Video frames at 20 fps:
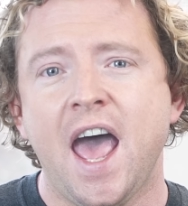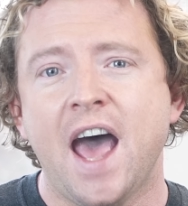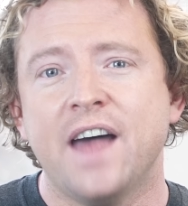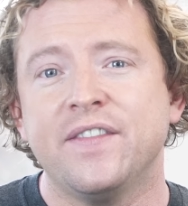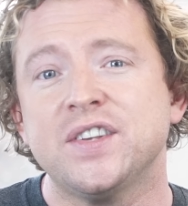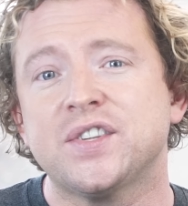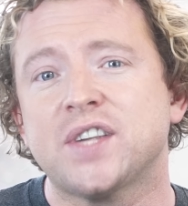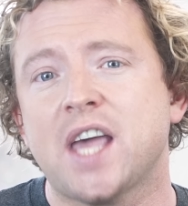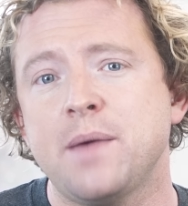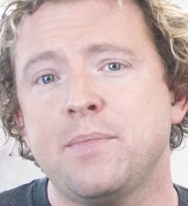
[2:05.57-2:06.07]

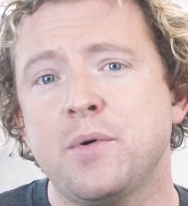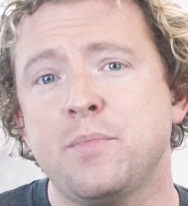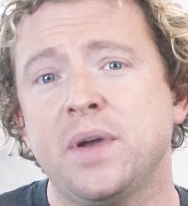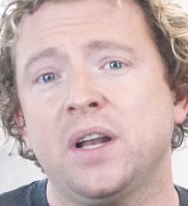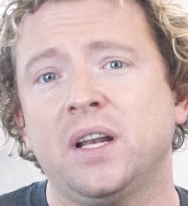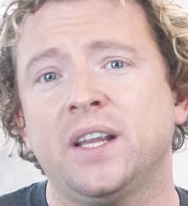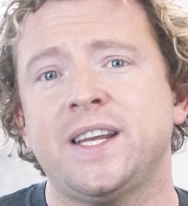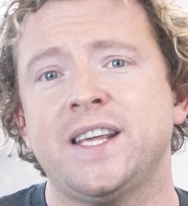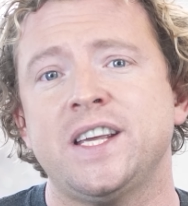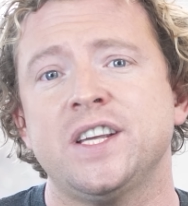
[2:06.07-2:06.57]
And this
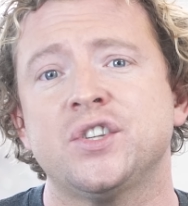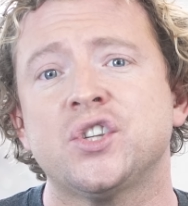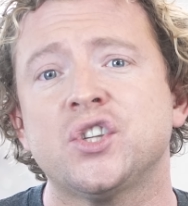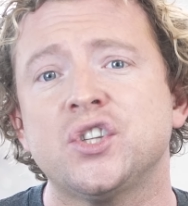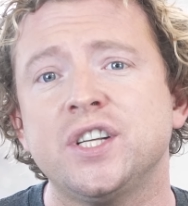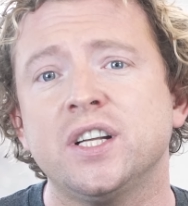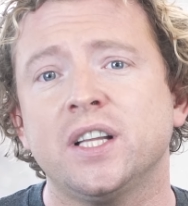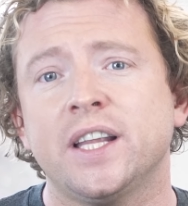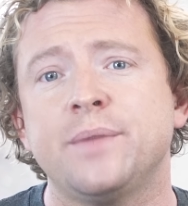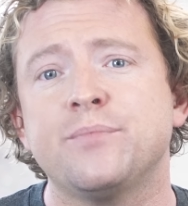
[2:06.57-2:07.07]
capability is
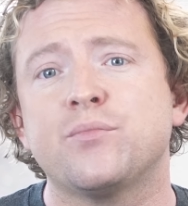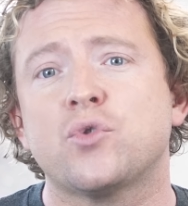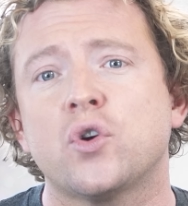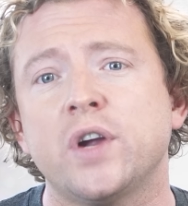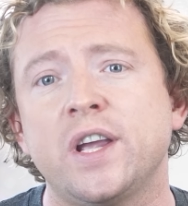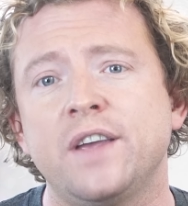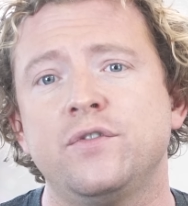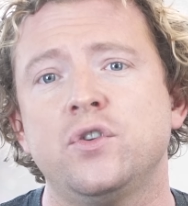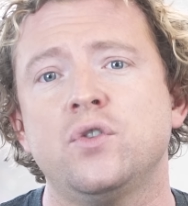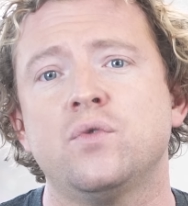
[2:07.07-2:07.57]
still in
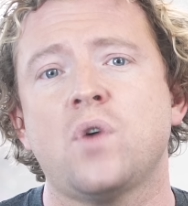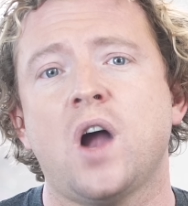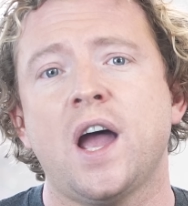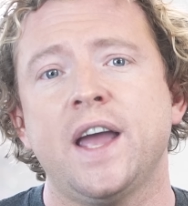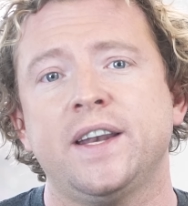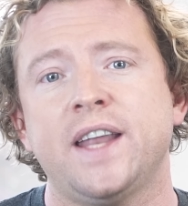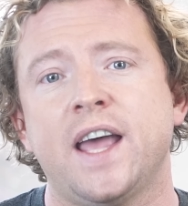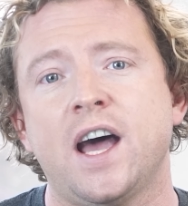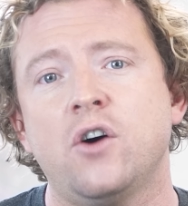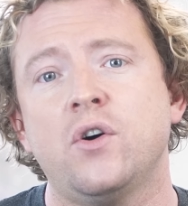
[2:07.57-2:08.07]
preview
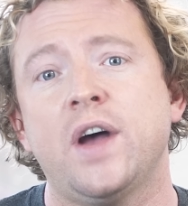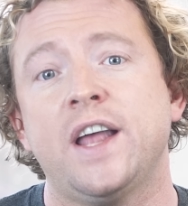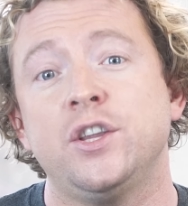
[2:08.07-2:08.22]
right now,